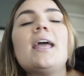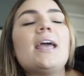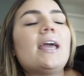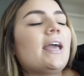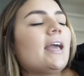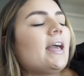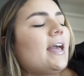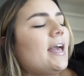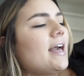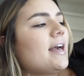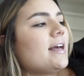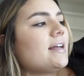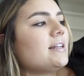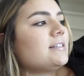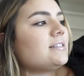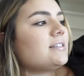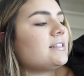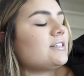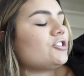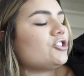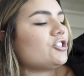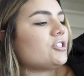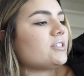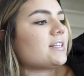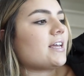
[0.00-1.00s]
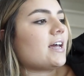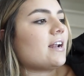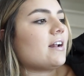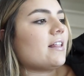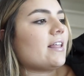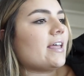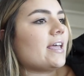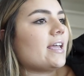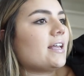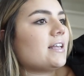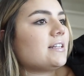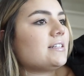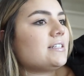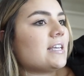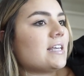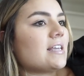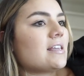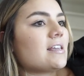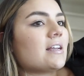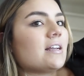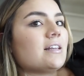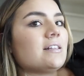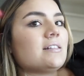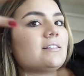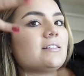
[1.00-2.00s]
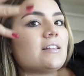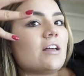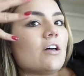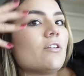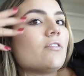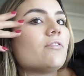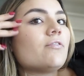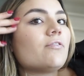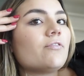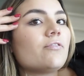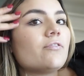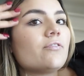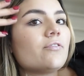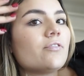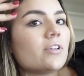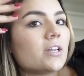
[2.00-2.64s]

and just kind of like taking a self